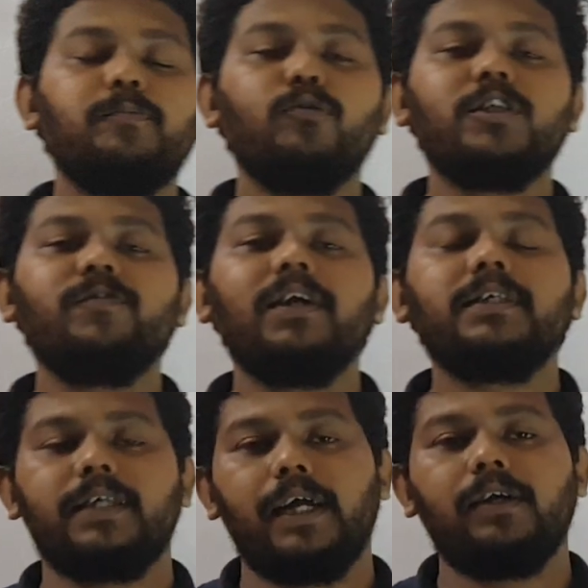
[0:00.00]
possible
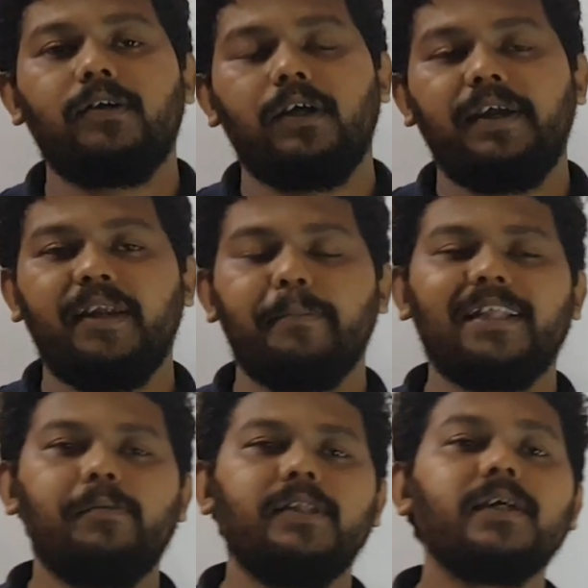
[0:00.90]
set in a
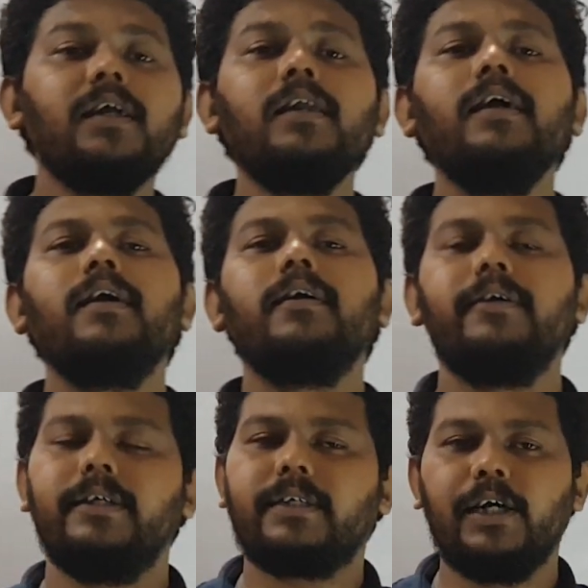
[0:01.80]
mathematical
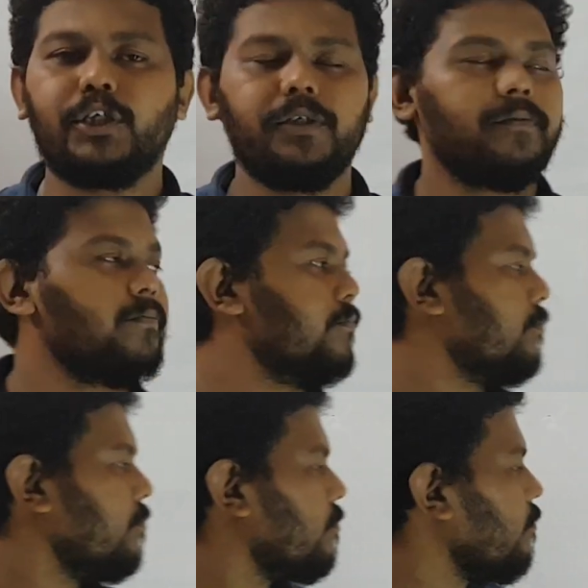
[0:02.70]
discussion.
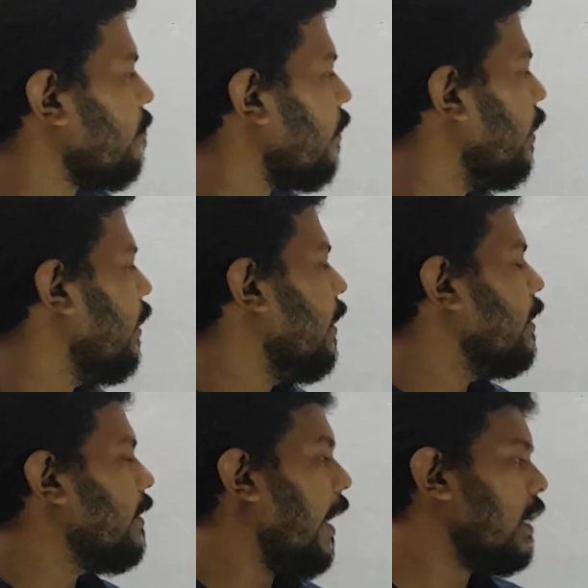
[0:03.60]

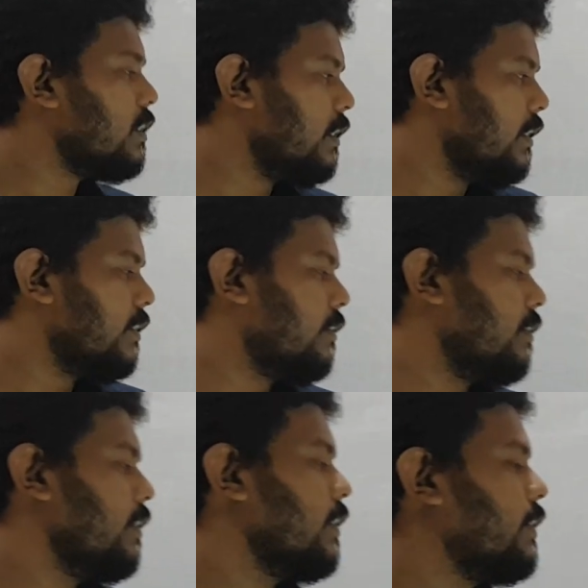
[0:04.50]
Next is
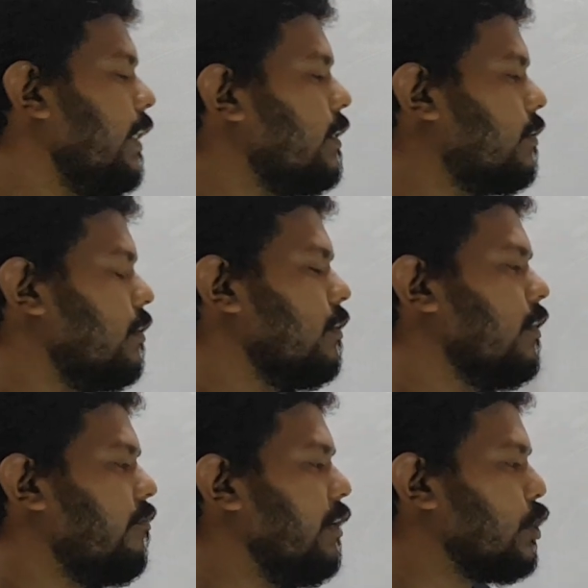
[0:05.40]
sixth
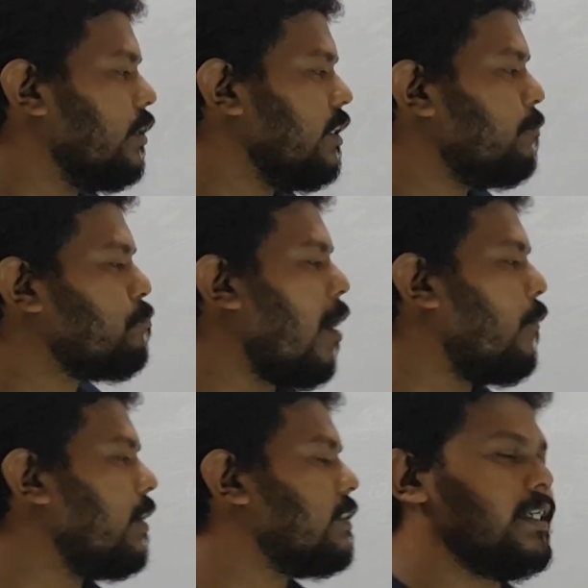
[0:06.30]
definition is
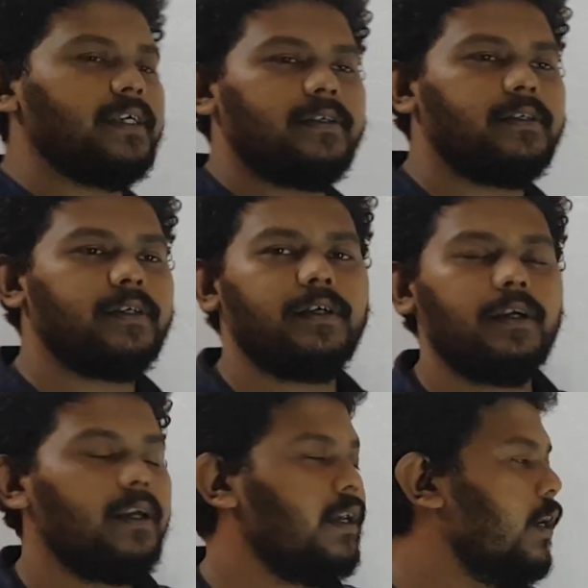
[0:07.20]
power set.
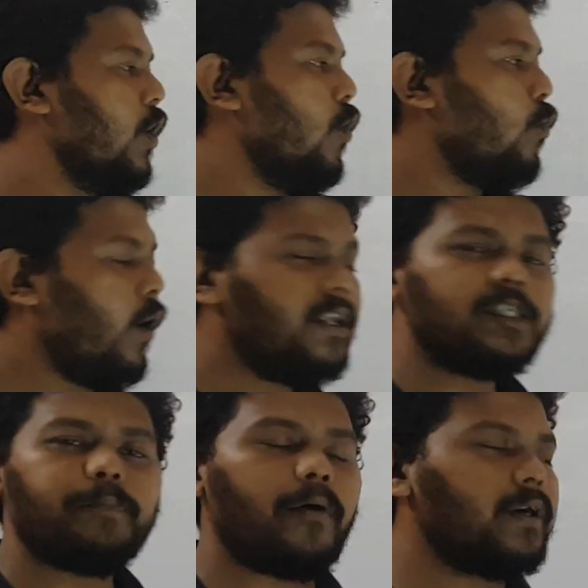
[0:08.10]
What
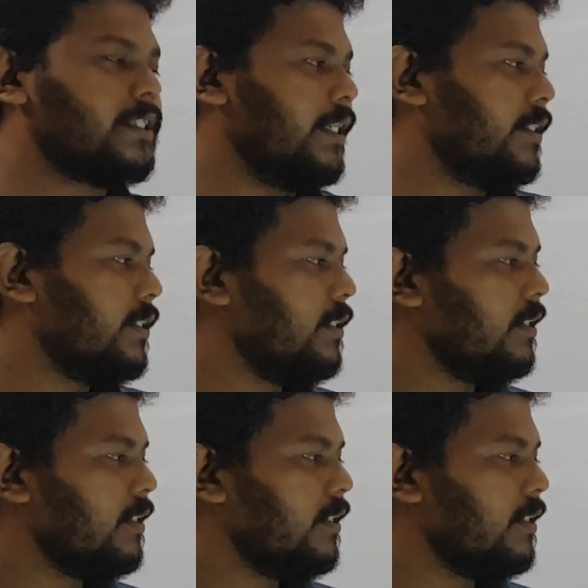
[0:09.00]
is power set?